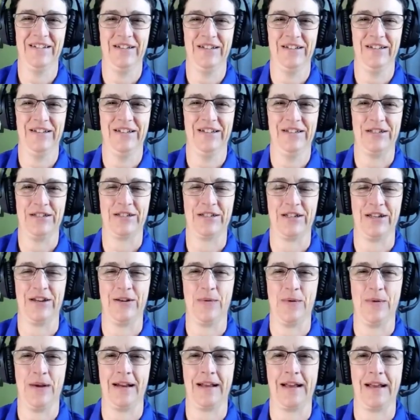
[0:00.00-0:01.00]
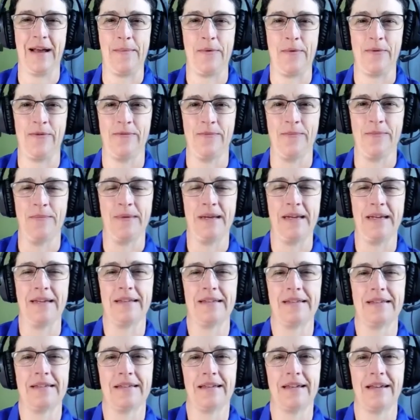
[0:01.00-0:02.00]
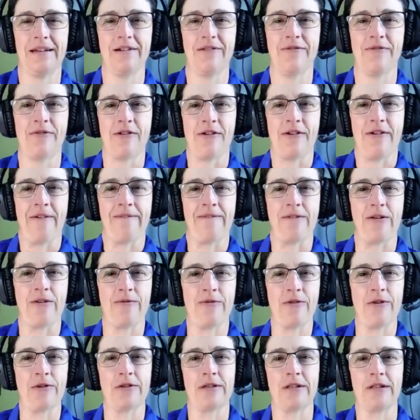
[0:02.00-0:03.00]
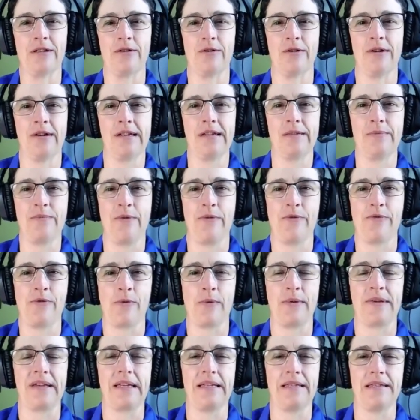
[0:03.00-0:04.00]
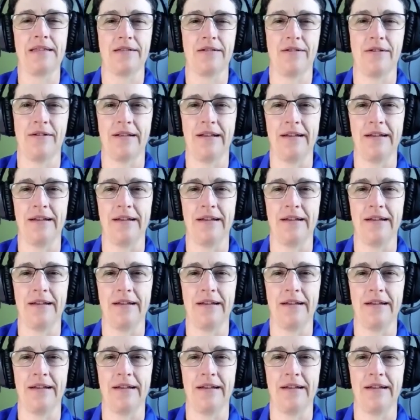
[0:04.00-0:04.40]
Just going to wait a couple minutes here for folks to join us before we get started.